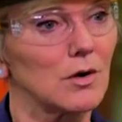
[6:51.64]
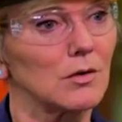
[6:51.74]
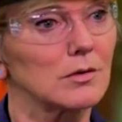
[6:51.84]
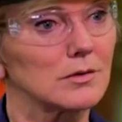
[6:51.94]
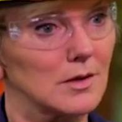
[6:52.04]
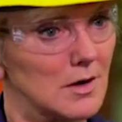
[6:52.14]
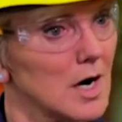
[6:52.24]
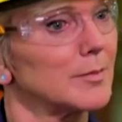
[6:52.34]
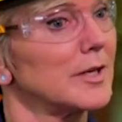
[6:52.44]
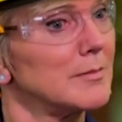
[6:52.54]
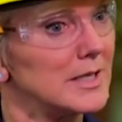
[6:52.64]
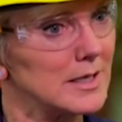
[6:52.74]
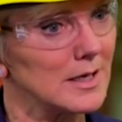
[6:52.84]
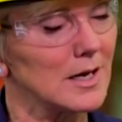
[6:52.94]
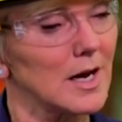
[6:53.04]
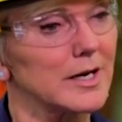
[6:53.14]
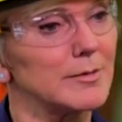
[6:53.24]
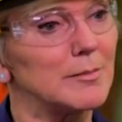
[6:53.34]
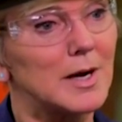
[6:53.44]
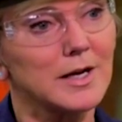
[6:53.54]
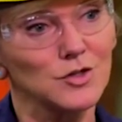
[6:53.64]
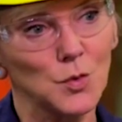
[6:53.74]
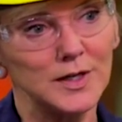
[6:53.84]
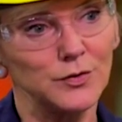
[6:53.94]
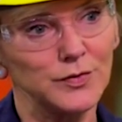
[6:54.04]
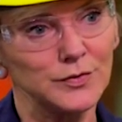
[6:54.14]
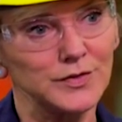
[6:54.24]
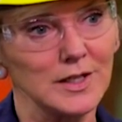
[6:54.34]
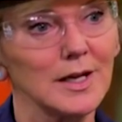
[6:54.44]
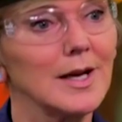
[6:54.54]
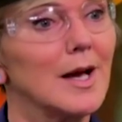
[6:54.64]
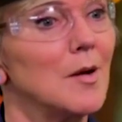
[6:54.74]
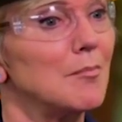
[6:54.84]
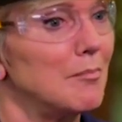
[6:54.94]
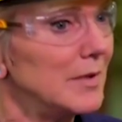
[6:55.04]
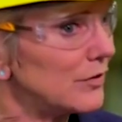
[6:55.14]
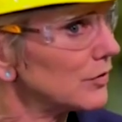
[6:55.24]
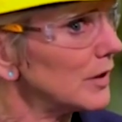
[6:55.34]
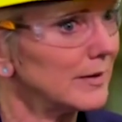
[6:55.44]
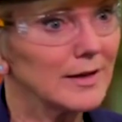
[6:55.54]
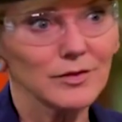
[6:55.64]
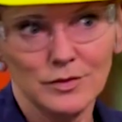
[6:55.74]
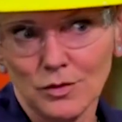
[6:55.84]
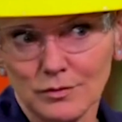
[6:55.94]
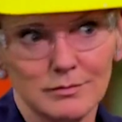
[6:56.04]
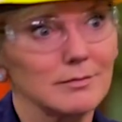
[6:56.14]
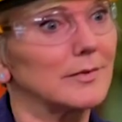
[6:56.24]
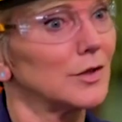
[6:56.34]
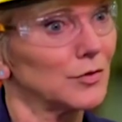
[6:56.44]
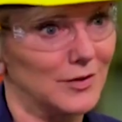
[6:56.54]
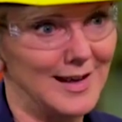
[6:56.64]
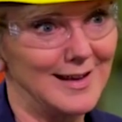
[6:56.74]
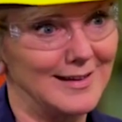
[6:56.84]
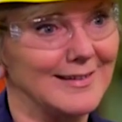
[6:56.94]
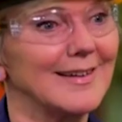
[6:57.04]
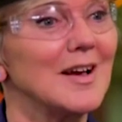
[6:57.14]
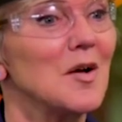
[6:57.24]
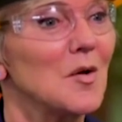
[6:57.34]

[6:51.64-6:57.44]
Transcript: carbon emitting economy by twenty fifty. It's that's still years ahead. We